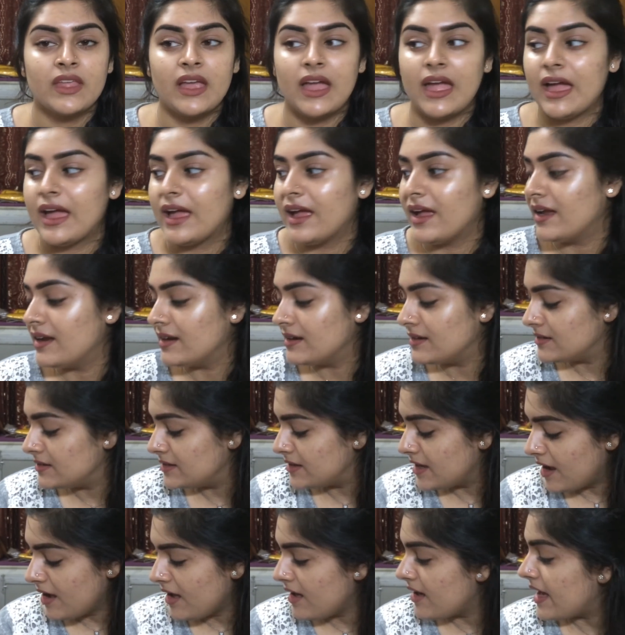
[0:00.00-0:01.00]
And
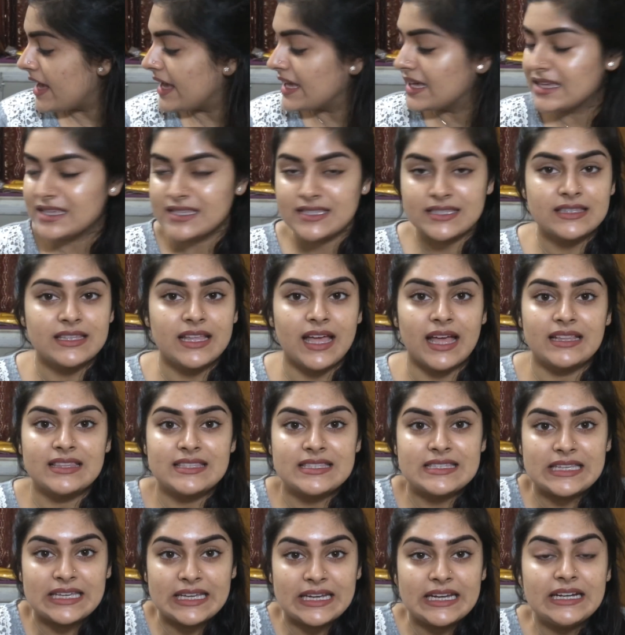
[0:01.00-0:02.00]
yeah, I guess
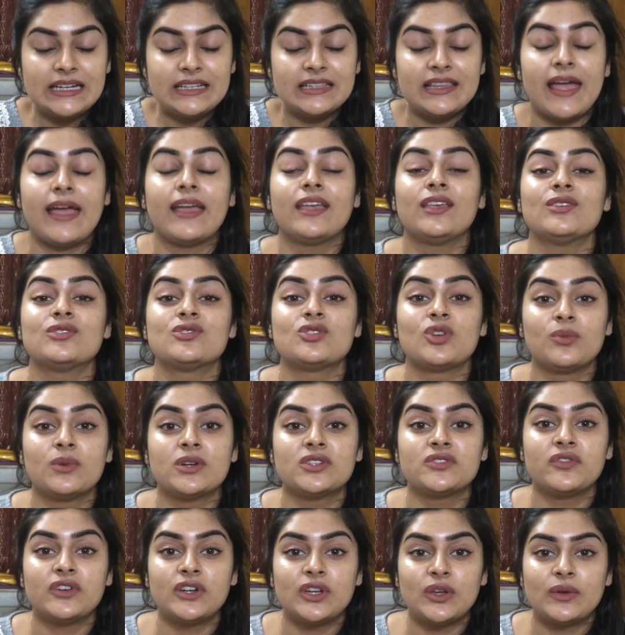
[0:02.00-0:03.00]
that's it. Thank you so
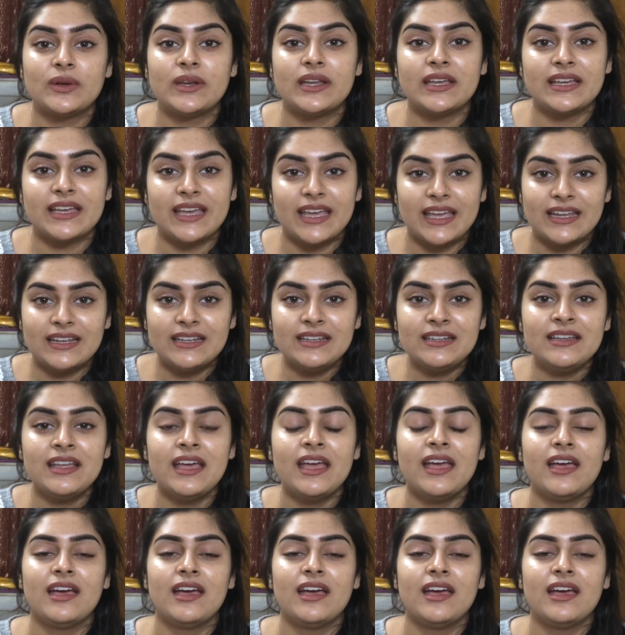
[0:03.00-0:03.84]
much for tuning in.